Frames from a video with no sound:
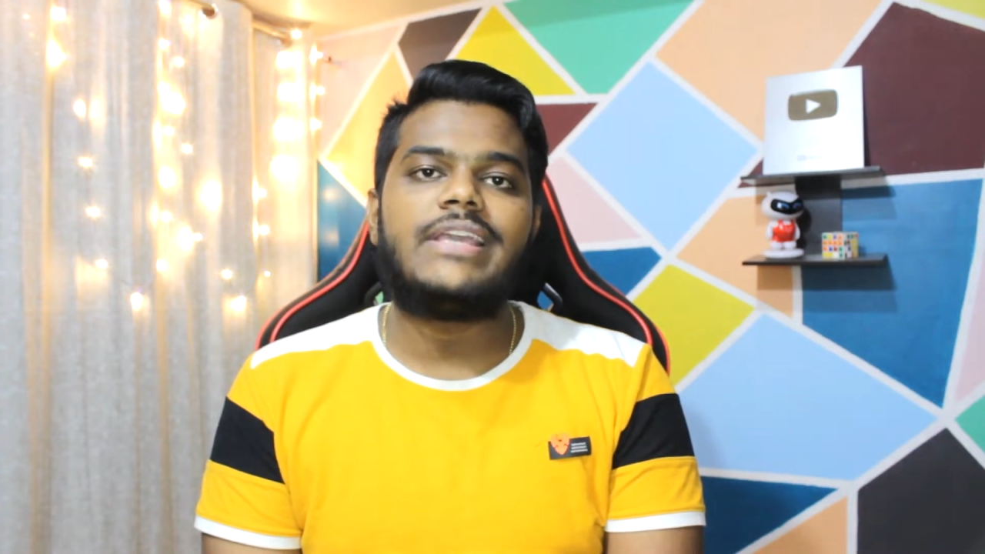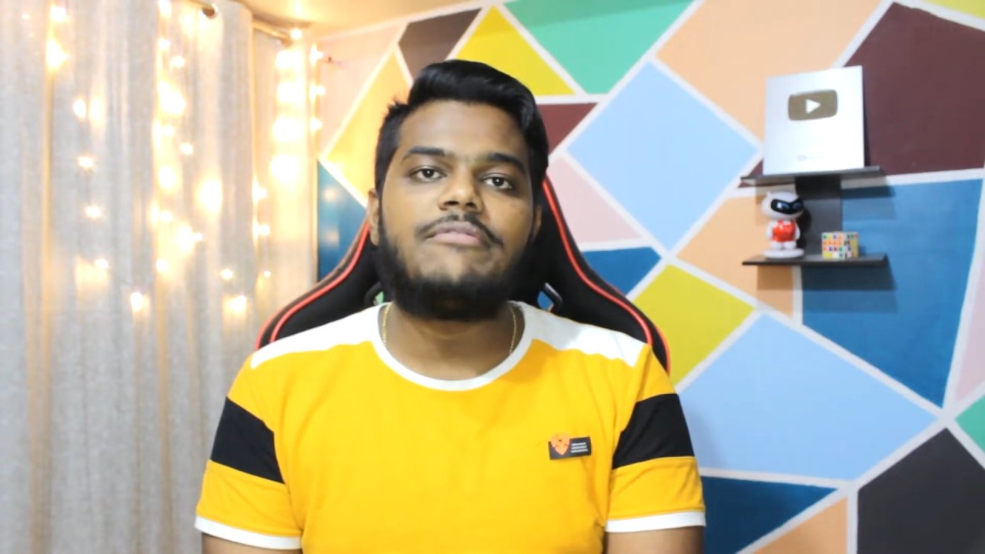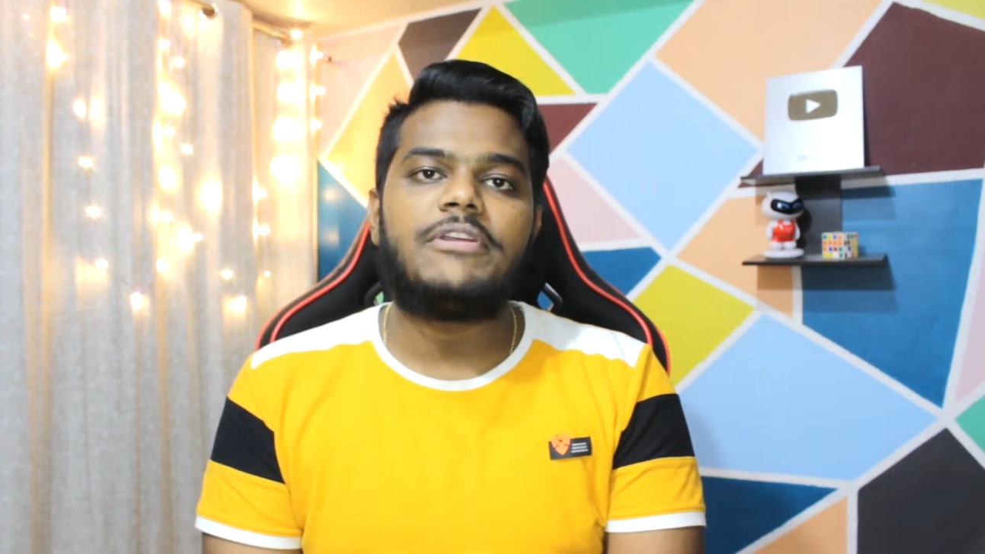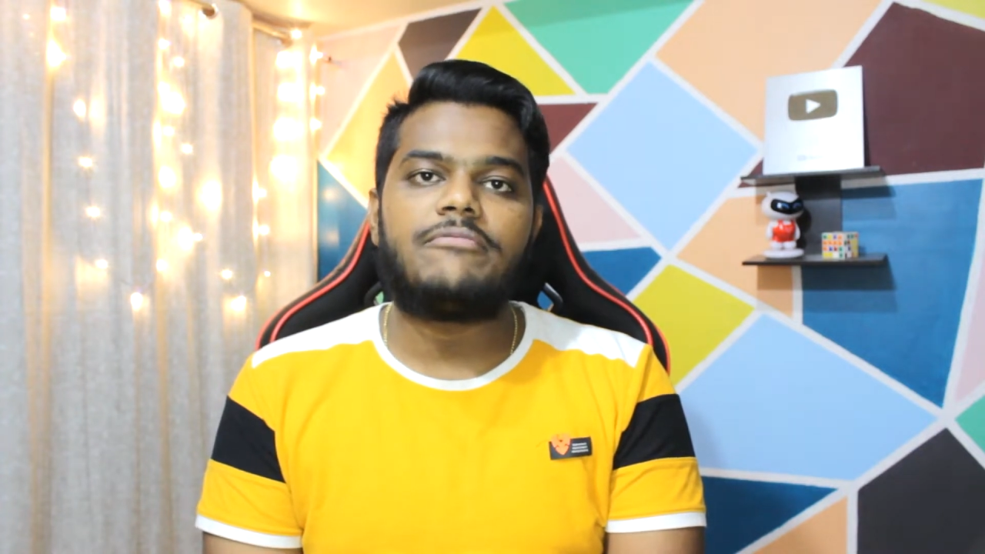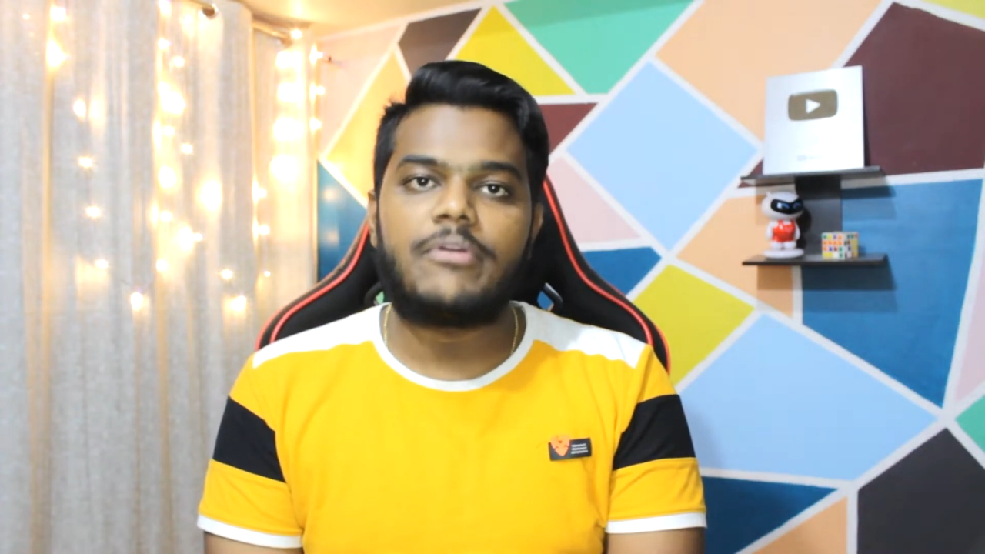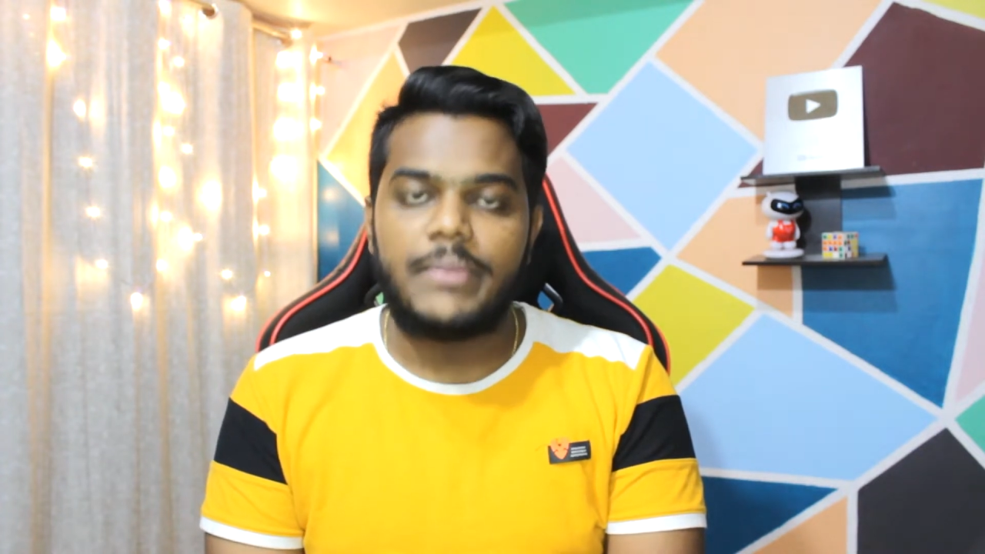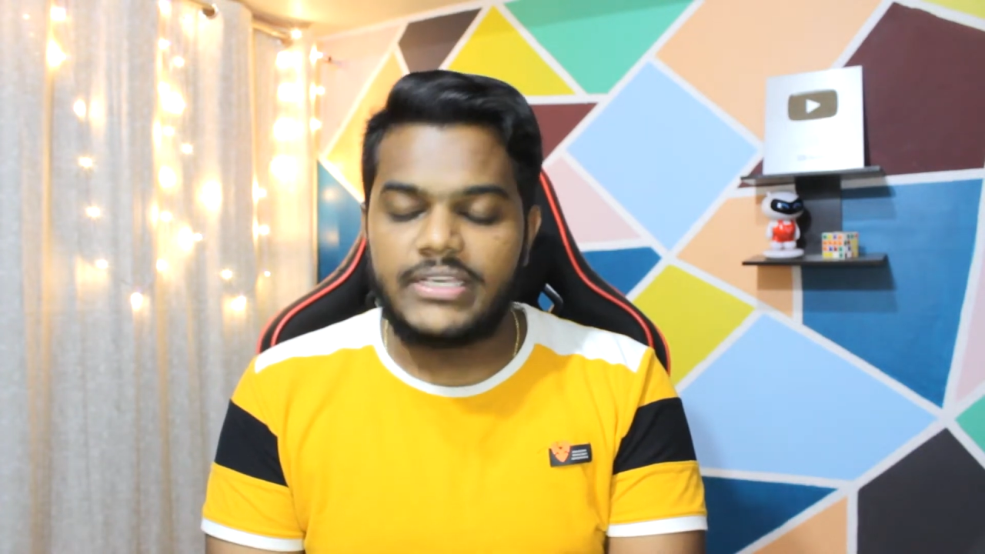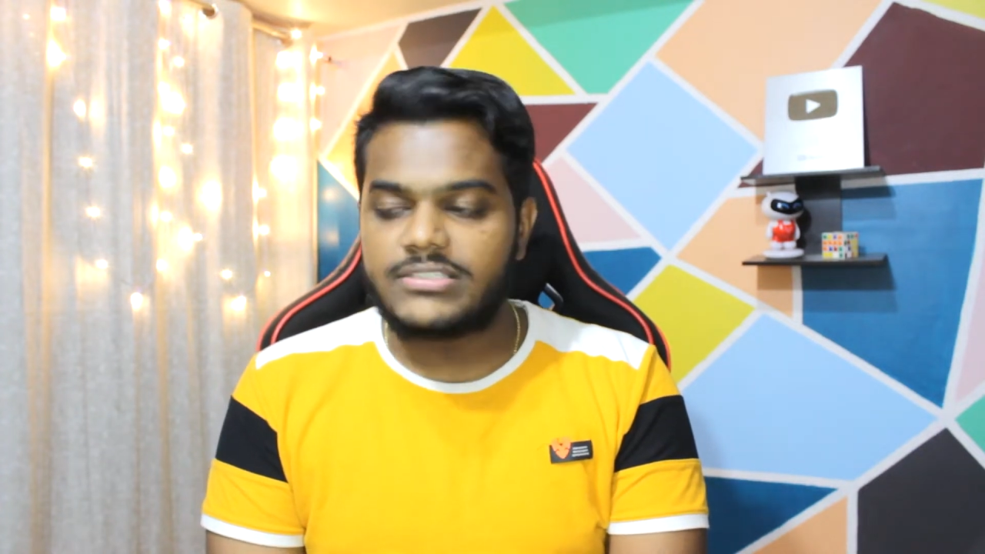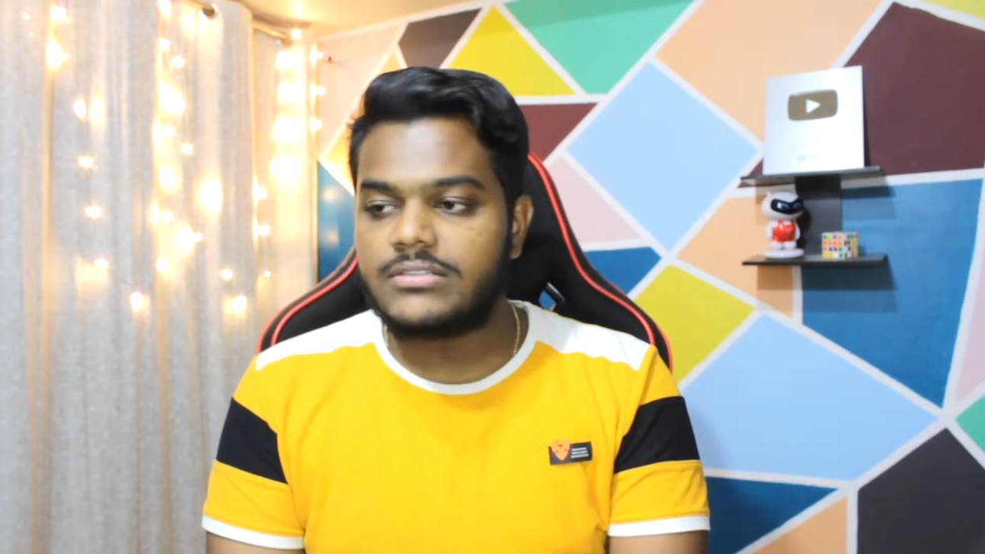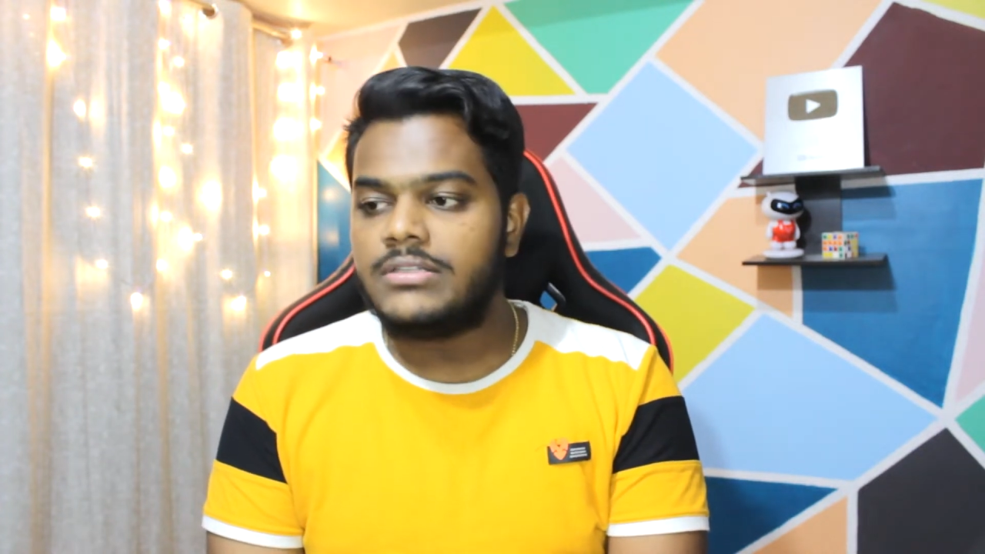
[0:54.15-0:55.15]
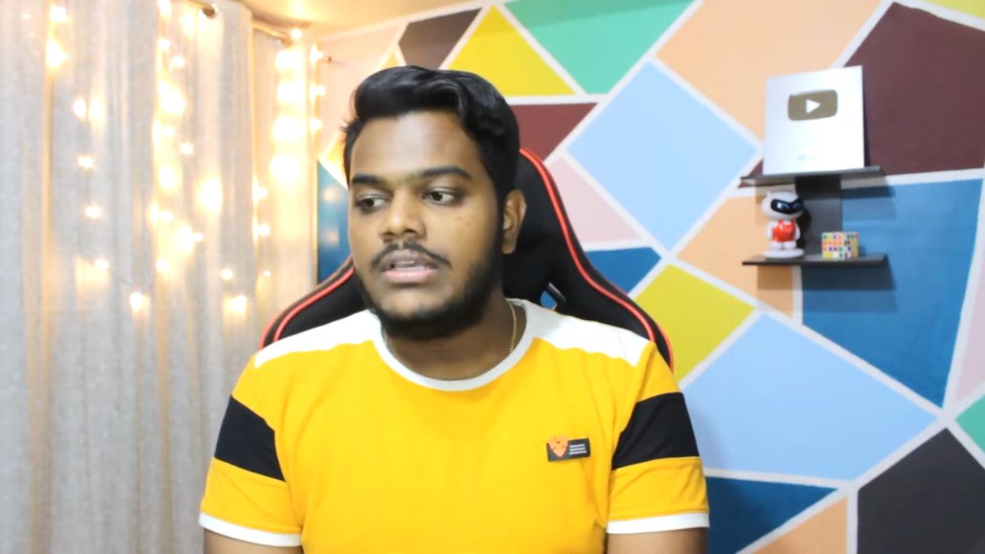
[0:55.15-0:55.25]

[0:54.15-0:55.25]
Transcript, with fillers: get the information